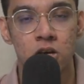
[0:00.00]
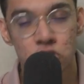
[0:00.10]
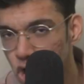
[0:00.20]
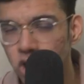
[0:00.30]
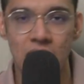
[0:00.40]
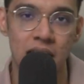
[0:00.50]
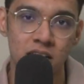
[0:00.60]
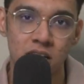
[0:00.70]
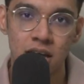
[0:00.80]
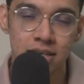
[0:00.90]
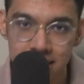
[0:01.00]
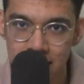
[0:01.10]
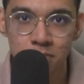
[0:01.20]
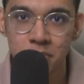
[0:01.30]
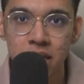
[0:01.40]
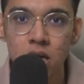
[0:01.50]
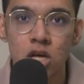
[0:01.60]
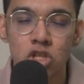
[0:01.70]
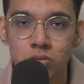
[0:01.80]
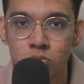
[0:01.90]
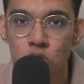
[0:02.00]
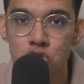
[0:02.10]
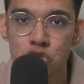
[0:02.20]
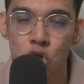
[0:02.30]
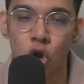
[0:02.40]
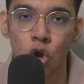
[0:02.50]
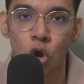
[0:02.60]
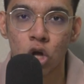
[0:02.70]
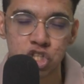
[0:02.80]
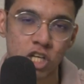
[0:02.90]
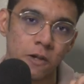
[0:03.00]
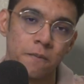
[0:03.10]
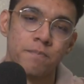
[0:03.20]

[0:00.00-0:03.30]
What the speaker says: so that they can be the most logical.